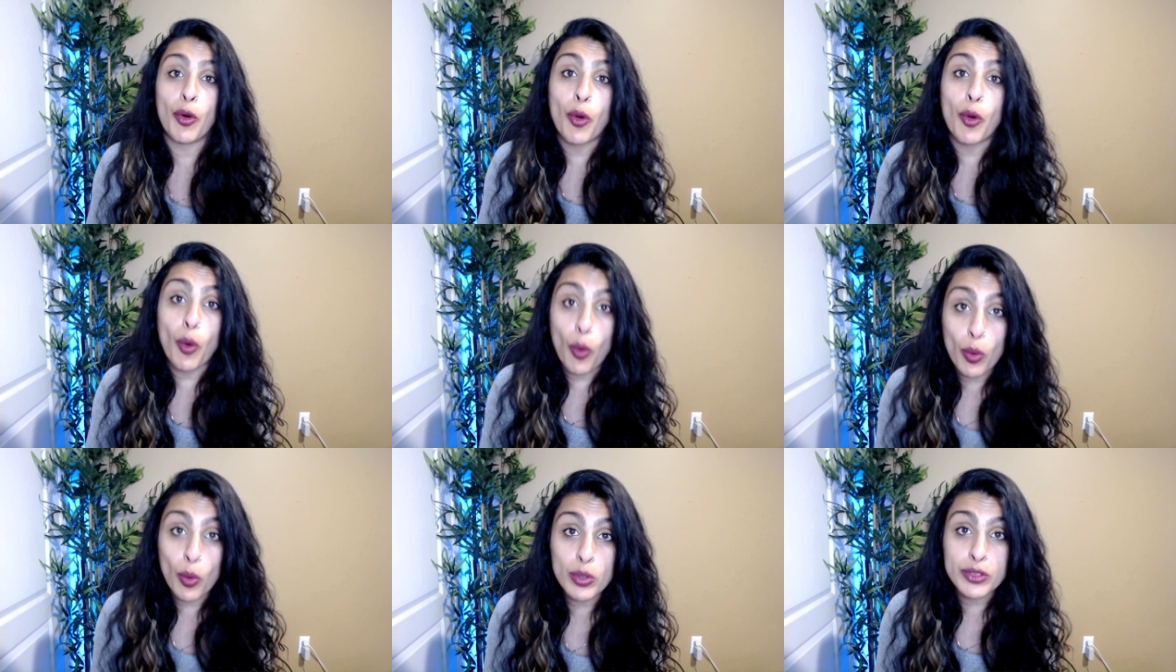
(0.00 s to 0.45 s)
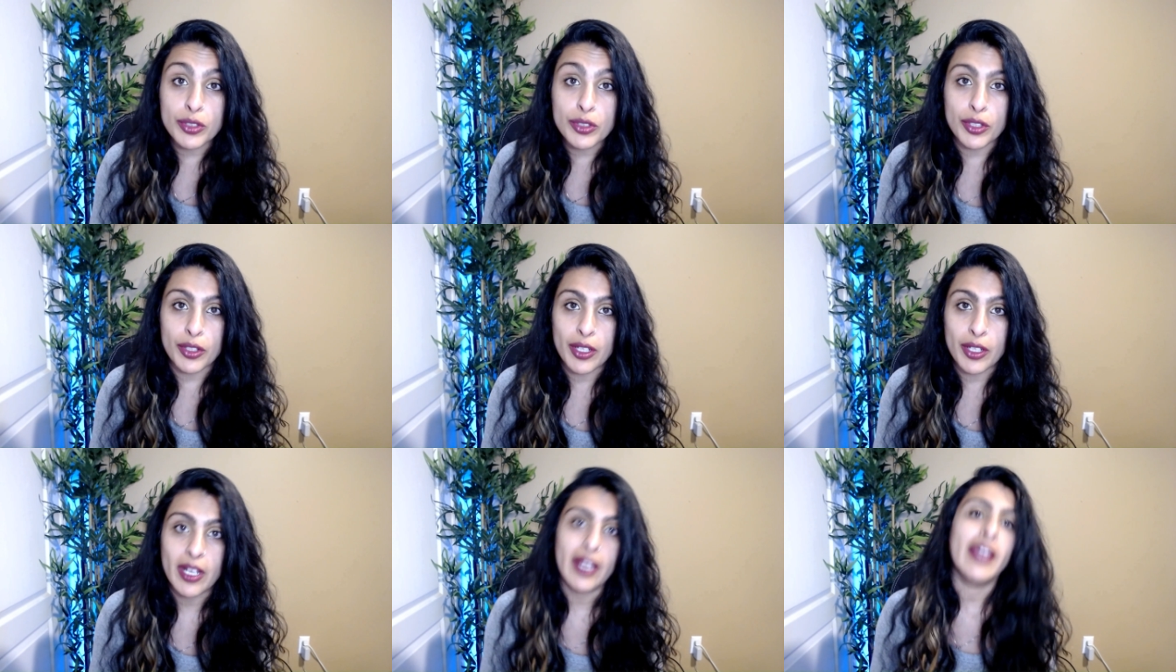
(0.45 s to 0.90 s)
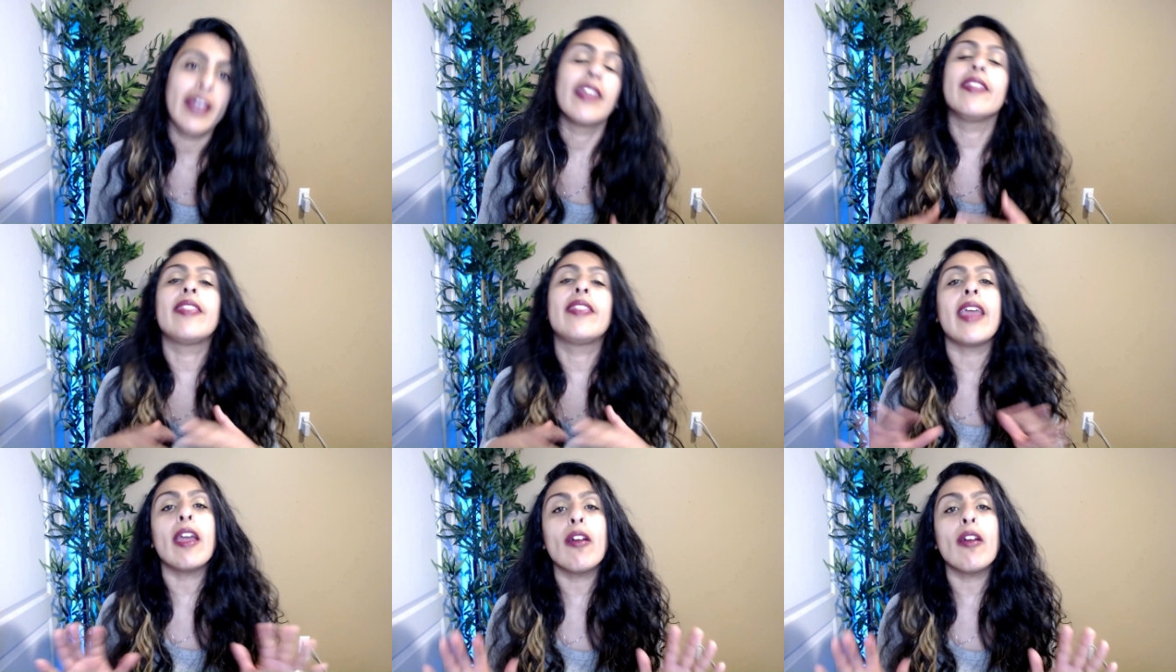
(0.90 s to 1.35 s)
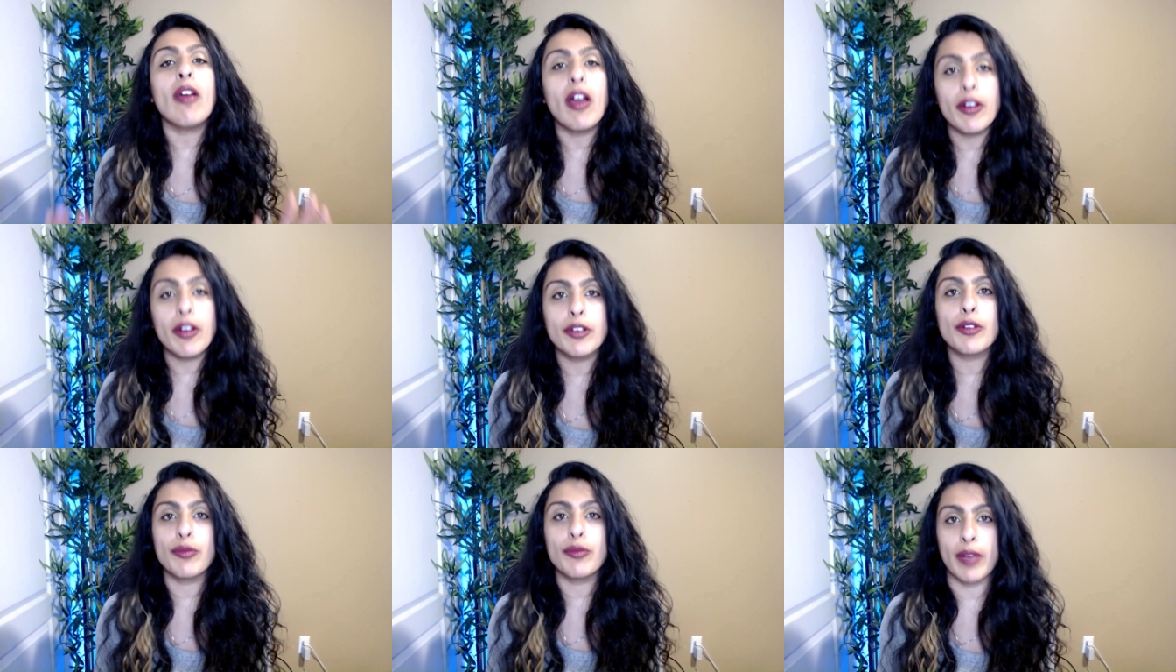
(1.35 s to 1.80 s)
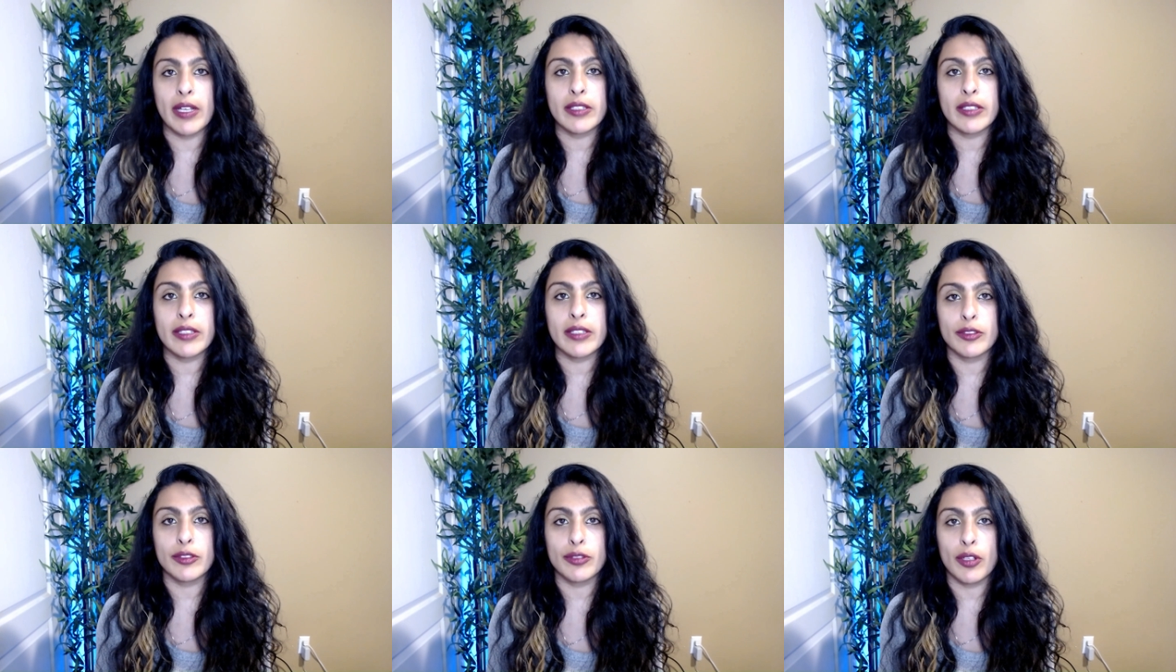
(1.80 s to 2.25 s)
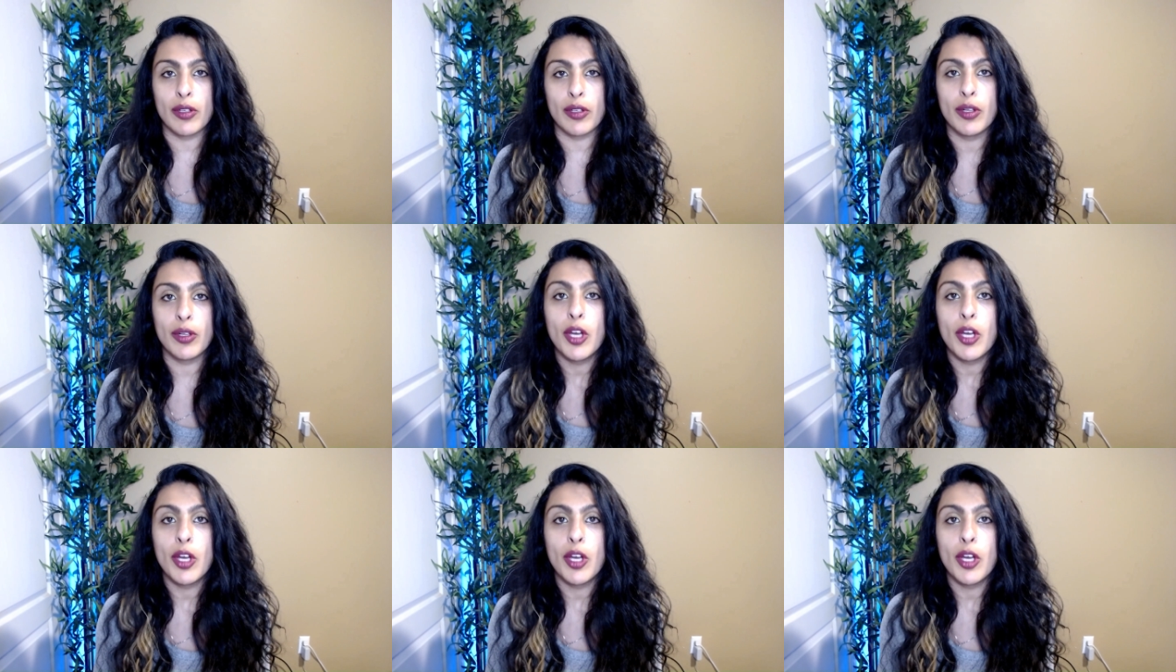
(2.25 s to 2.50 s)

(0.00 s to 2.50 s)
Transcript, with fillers: older, they are under rent control,